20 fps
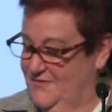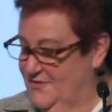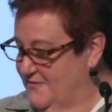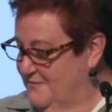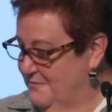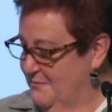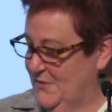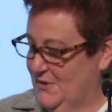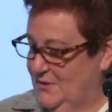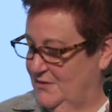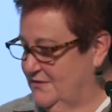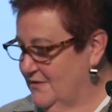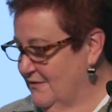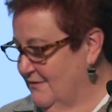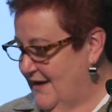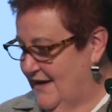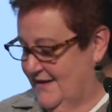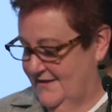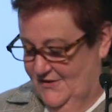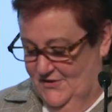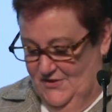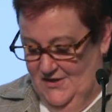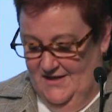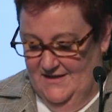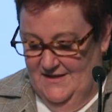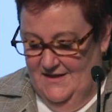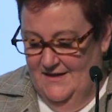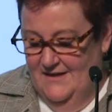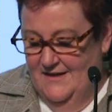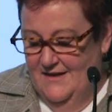sort of milled around each
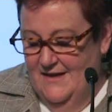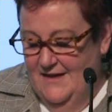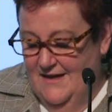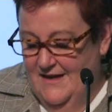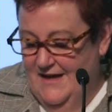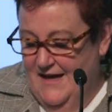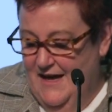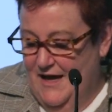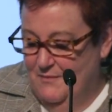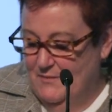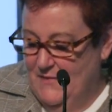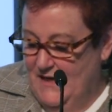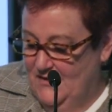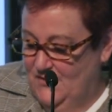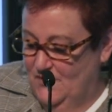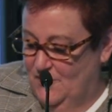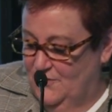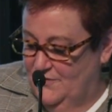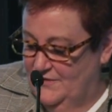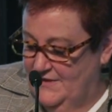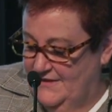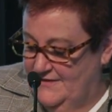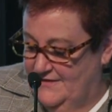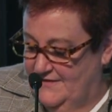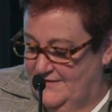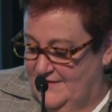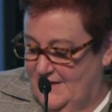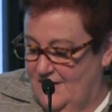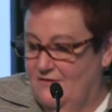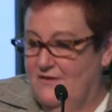other and not
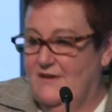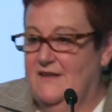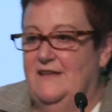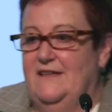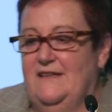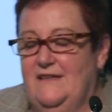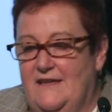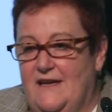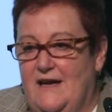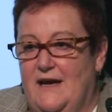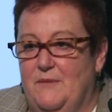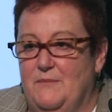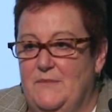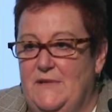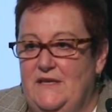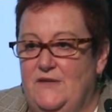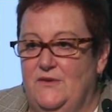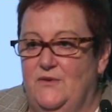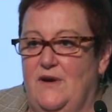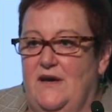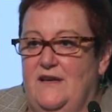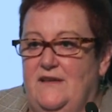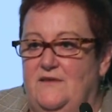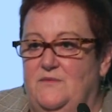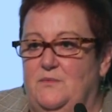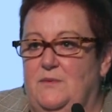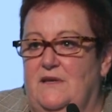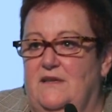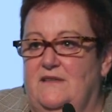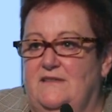necessarily integrated
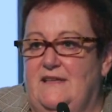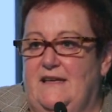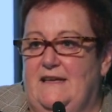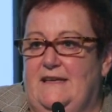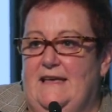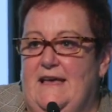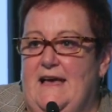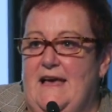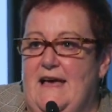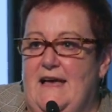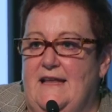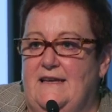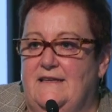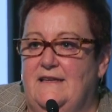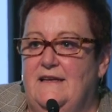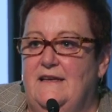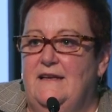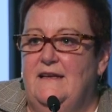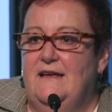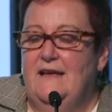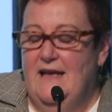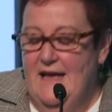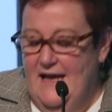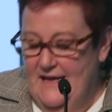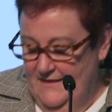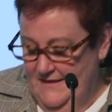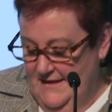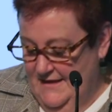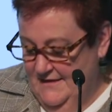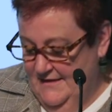as well as they can.
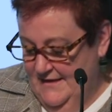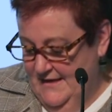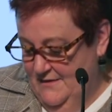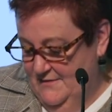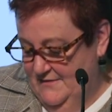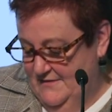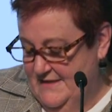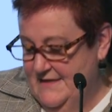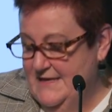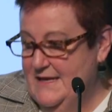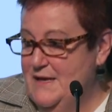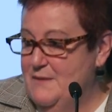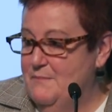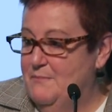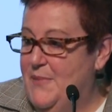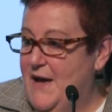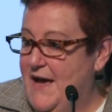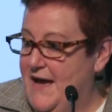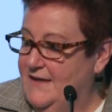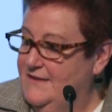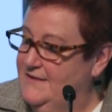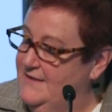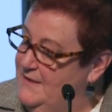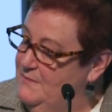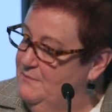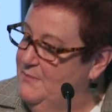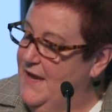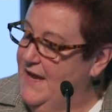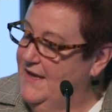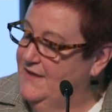And then there's the
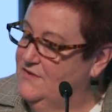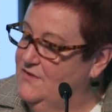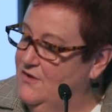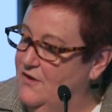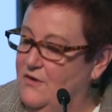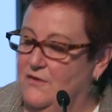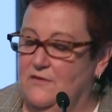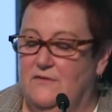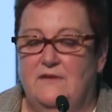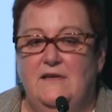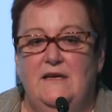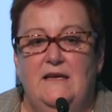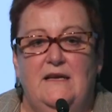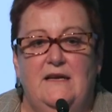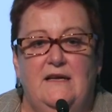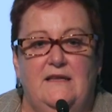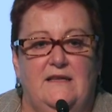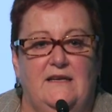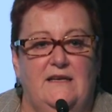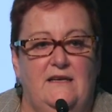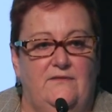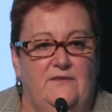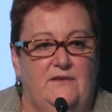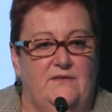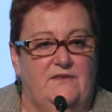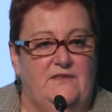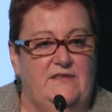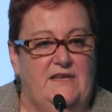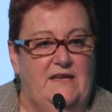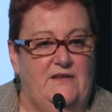impact on the level
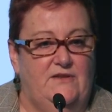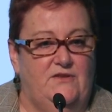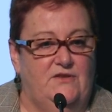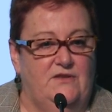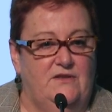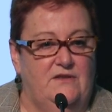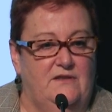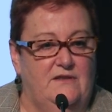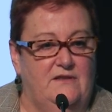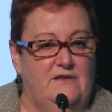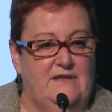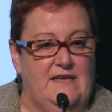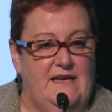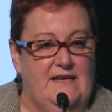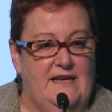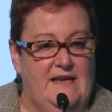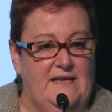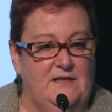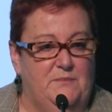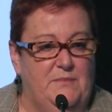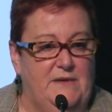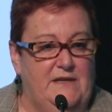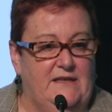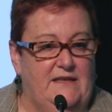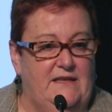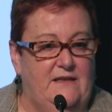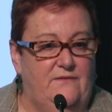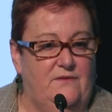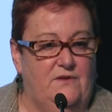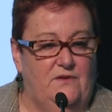of attention that has been
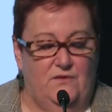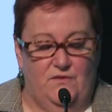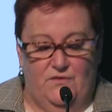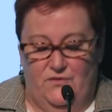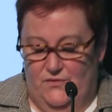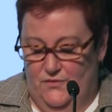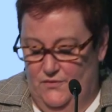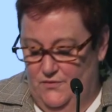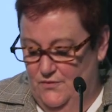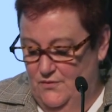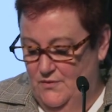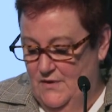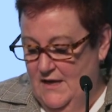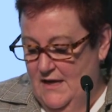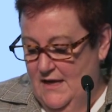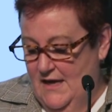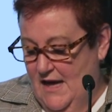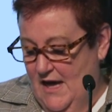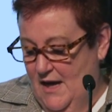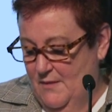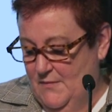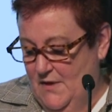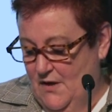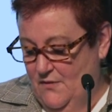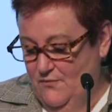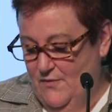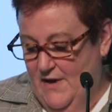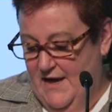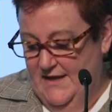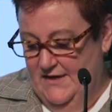given to
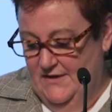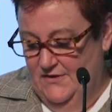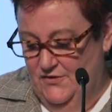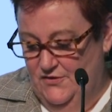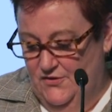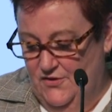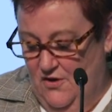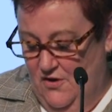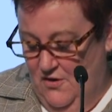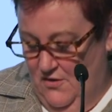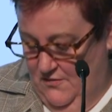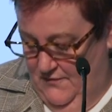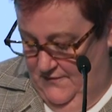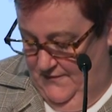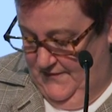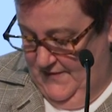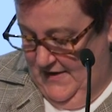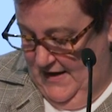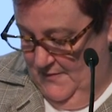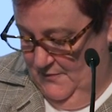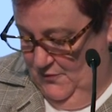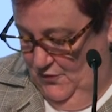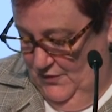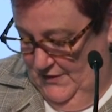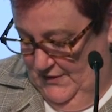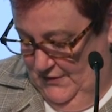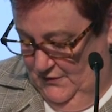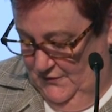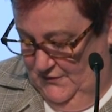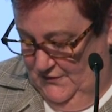a range of
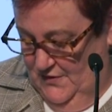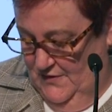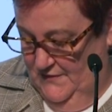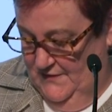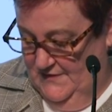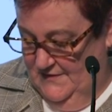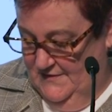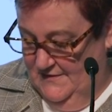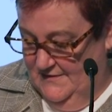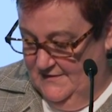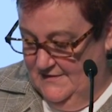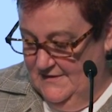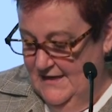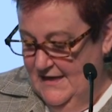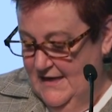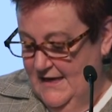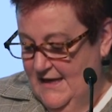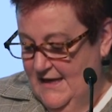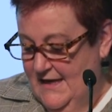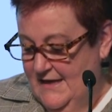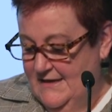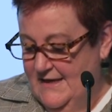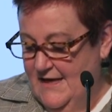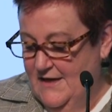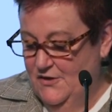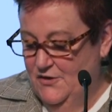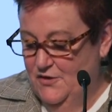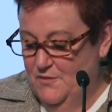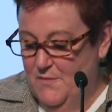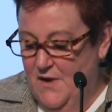critical services.
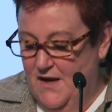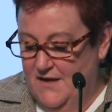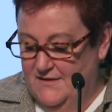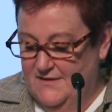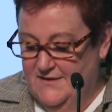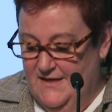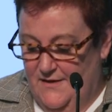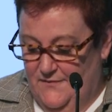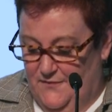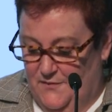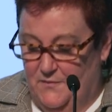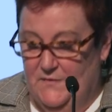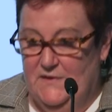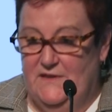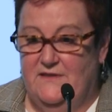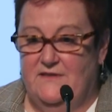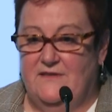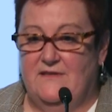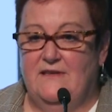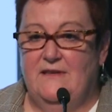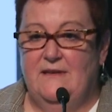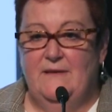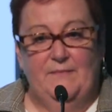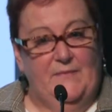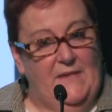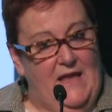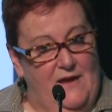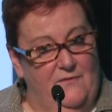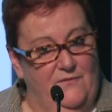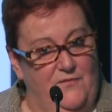Now you might say from this
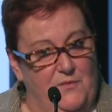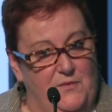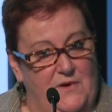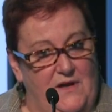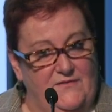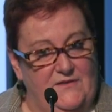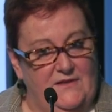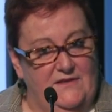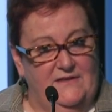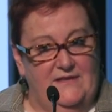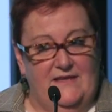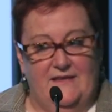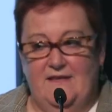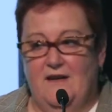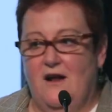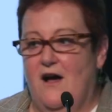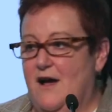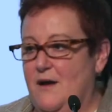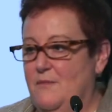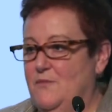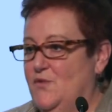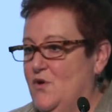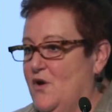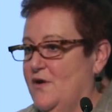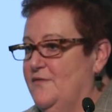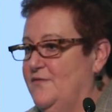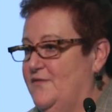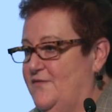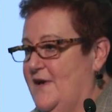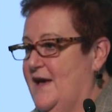and from what I've just said that I'm
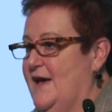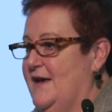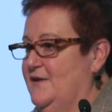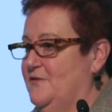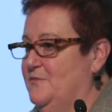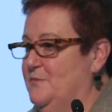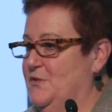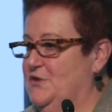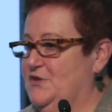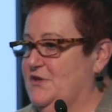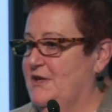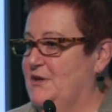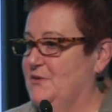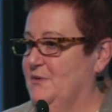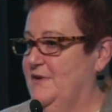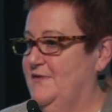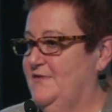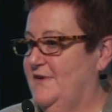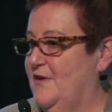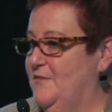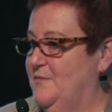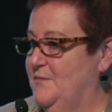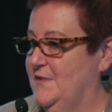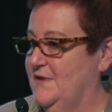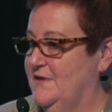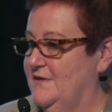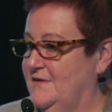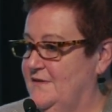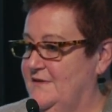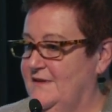not a fan of machinery of
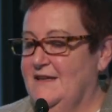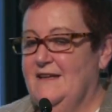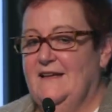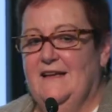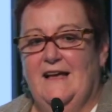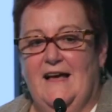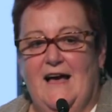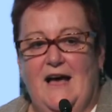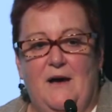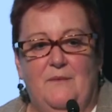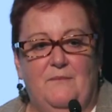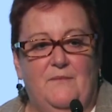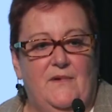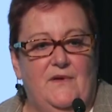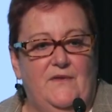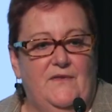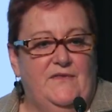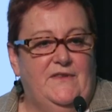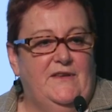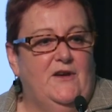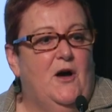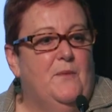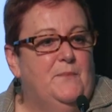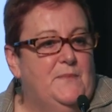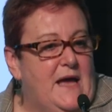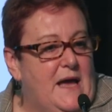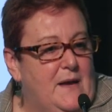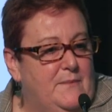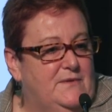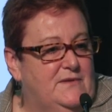government. The
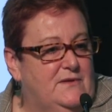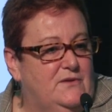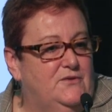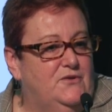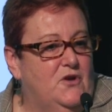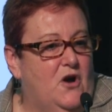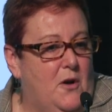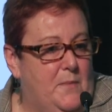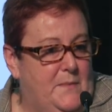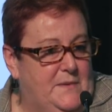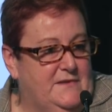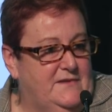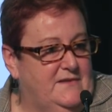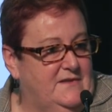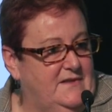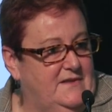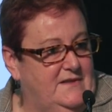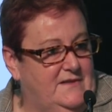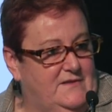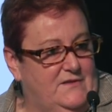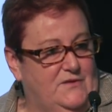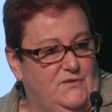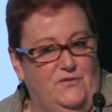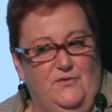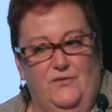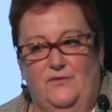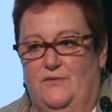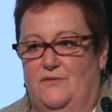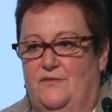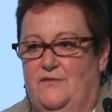absolute opposite is the
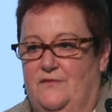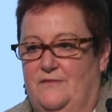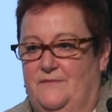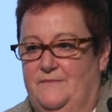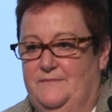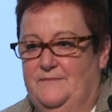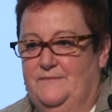truth.